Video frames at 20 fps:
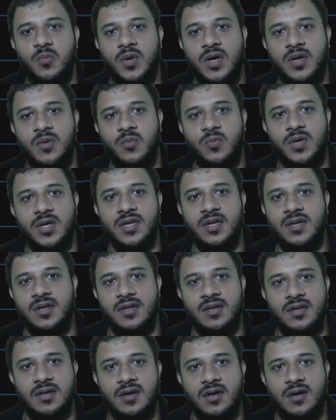1, 1,
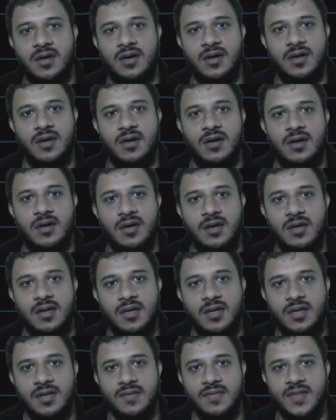1.
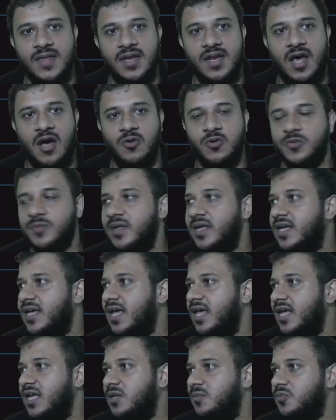Then how to make a
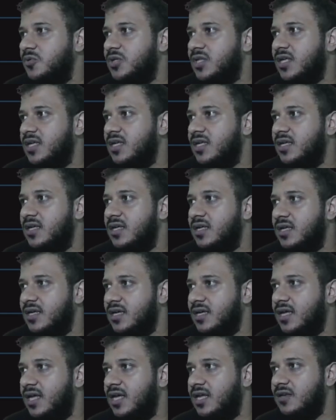8, Pute?
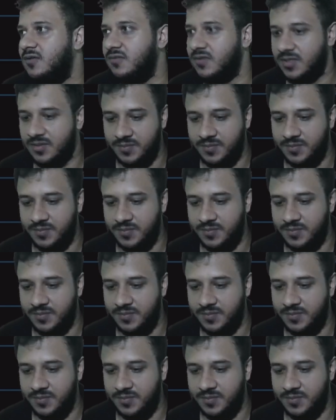8 will